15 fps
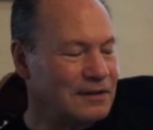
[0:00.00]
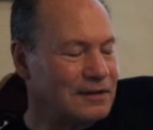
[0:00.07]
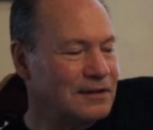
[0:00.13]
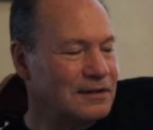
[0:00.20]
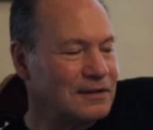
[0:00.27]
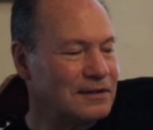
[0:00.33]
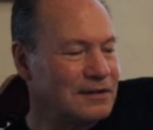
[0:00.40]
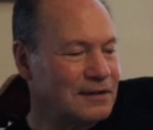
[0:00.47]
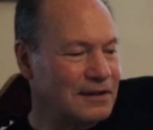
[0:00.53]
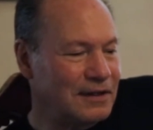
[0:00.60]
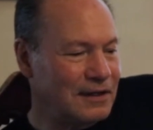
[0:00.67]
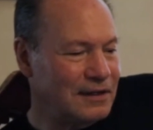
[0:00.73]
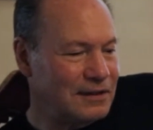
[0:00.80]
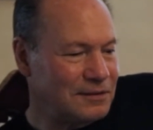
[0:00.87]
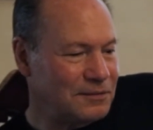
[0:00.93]
little
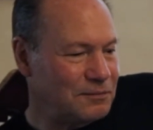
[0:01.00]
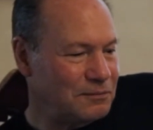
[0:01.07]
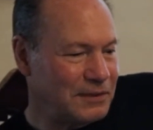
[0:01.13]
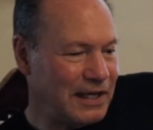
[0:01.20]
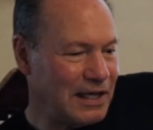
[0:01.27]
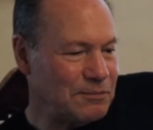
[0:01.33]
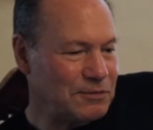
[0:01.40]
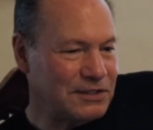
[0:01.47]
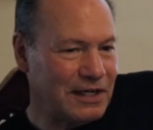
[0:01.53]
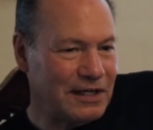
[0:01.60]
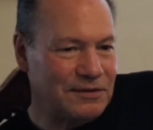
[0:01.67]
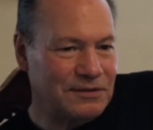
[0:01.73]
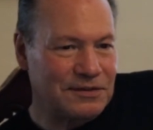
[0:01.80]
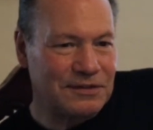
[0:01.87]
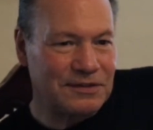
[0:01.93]
game
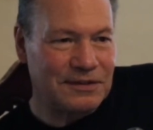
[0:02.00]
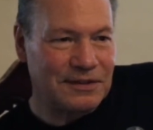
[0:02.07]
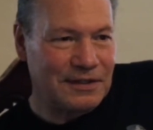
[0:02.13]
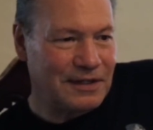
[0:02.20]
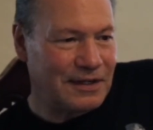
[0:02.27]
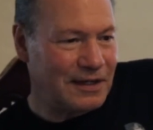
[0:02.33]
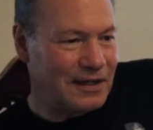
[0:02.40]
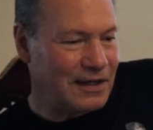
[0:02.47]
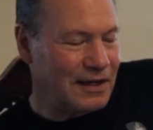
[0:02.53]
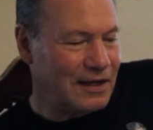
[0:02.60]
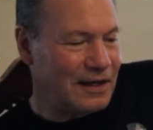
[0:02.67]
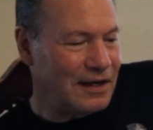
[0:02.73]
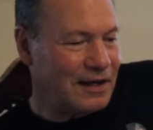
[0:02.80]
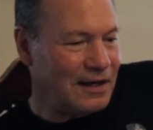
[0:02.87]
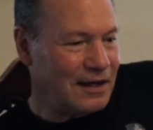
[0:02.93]
sounds,
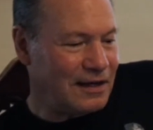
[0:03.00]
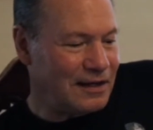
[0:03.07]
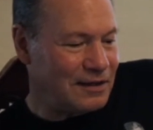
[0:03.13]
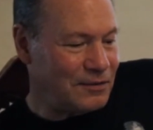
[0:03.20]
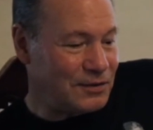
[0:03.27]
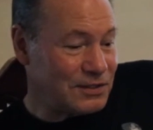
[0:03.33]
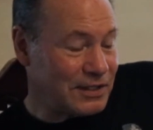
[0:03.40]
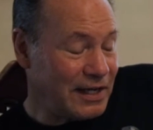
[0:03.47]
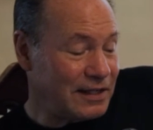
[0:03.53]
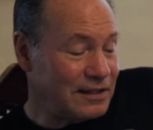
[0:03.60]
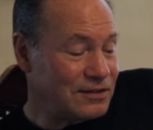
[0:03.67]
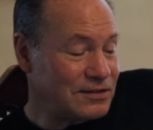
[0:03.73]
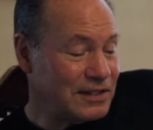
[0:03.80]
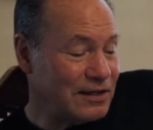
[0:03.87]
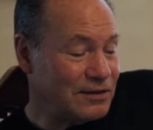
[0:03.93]
which I had
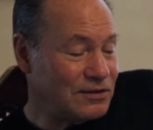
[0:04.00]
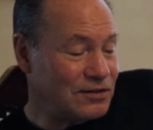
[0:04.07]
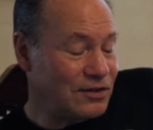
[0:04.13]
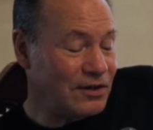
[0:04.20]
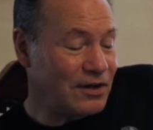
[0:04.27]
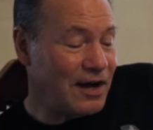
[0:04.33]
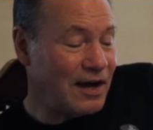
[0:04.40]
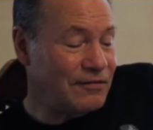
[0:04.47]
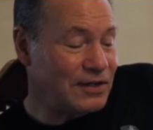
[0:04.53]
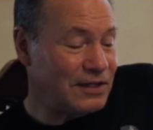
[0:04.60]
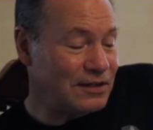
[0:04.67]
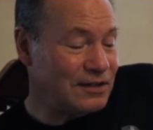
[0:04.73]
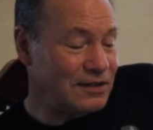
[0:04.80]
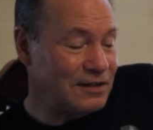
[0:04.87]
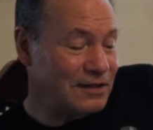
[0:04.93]
the sound turned off
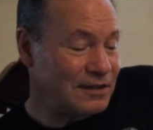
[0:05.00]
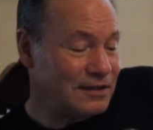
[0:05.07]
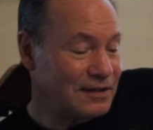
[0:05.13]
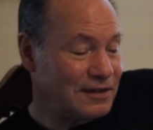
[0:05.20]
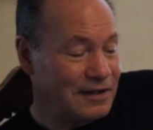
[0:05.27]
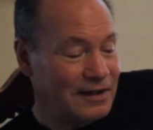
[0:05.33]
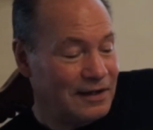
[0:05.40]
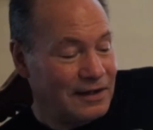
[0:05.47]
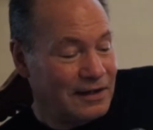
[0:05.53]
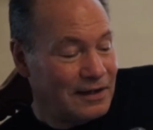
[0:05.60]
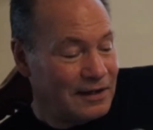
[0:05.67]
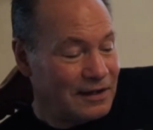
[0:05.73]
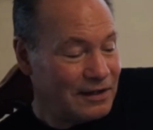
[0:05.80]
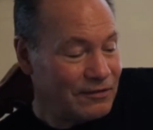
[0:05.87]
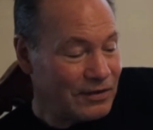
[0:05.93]
here.
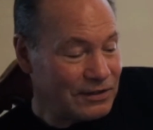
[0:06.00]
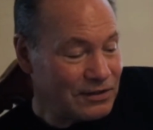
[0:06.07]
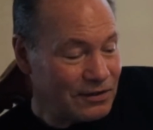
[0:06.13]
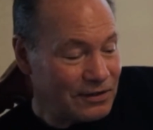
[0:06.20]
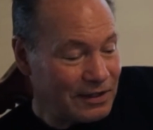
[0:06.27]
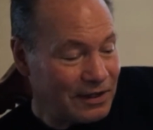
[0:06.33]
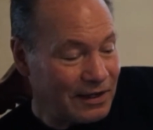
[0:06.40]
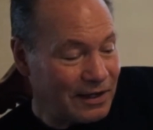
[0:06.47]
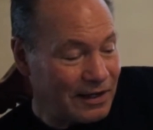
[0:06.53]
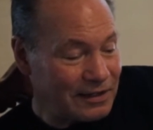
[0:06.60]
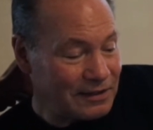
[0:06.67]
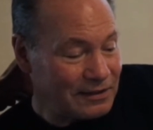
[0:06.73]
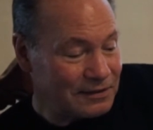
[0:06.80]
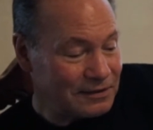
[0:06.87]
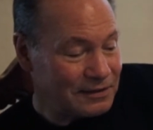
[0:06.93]
If I turn it
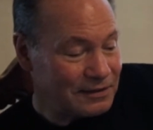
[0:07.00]
on,